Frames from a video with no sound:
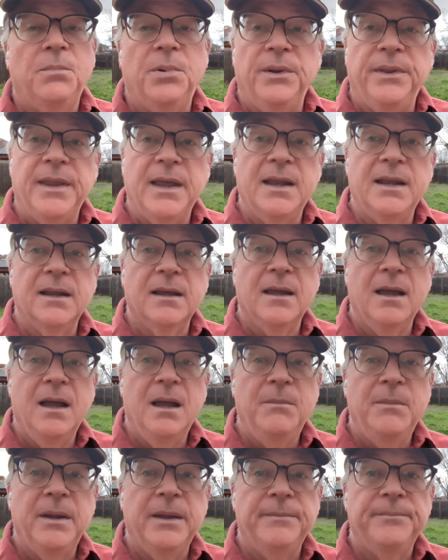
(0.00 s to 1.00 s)
Put that in a
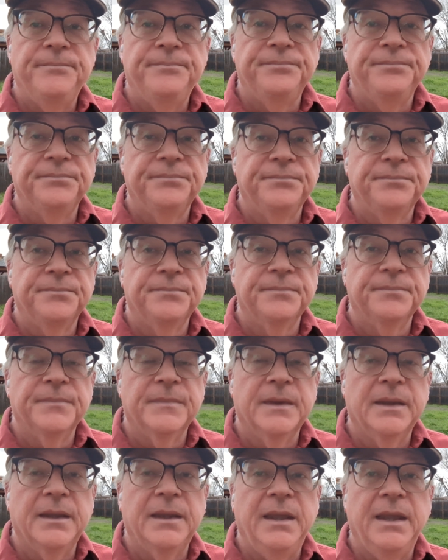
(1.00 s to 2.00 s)
comment.
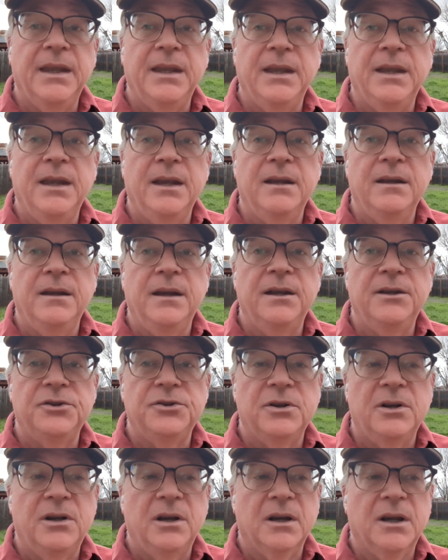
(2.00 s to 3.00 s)
Hit
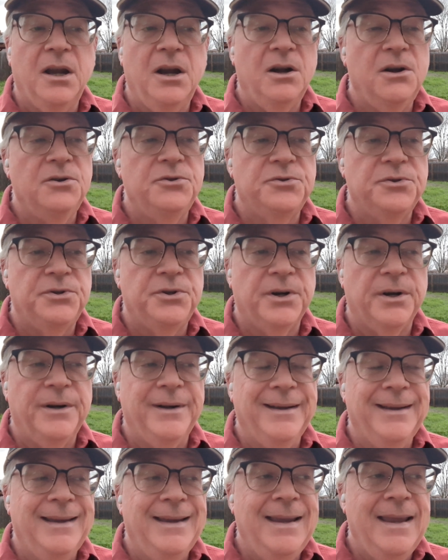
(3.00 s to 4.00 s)
carriage
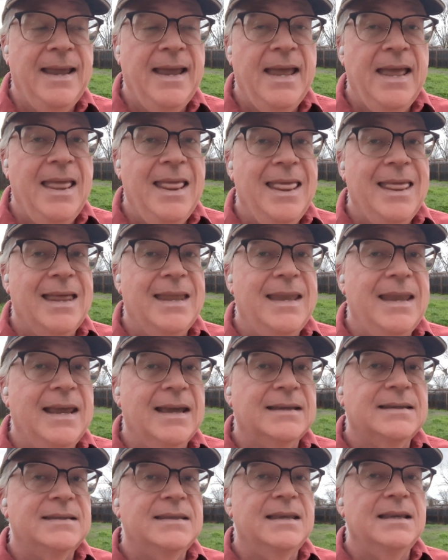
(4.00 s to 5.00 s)
return. The
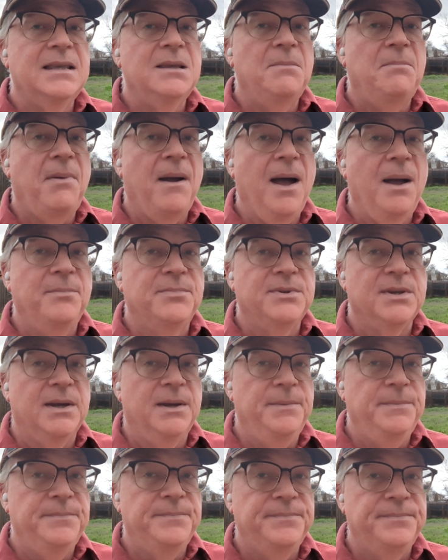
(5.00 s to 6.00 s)
next thing that pops
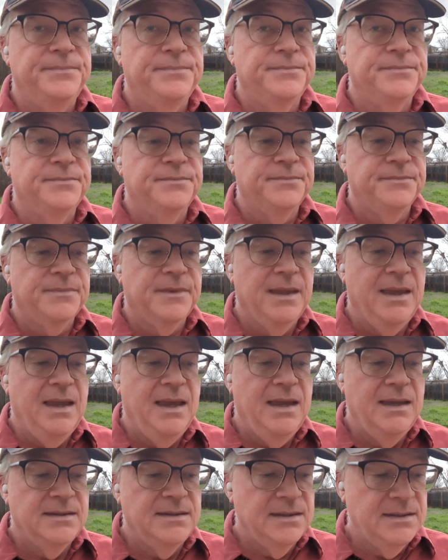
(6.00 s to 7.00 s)
up
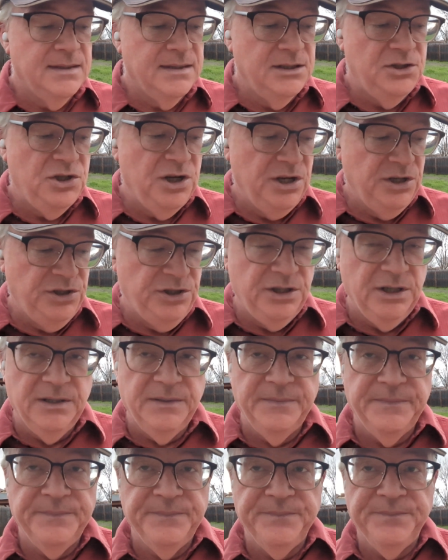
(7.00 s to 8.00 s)
is a suggestion.